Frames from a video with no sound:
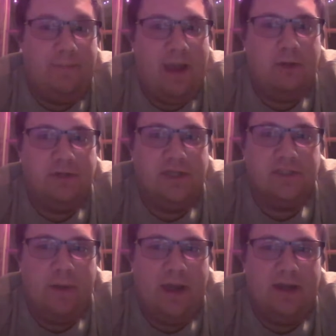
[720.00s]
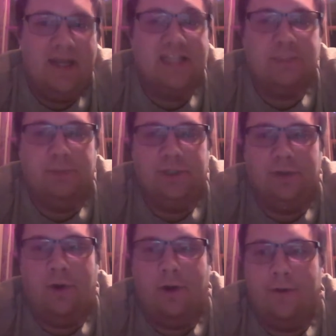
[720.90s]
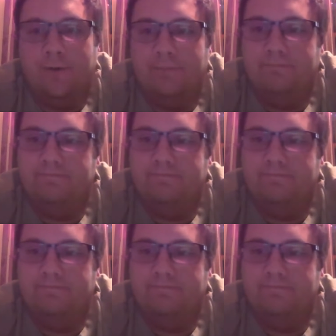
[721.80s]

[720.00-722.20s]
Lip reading: power does go out, it hits them a little harder.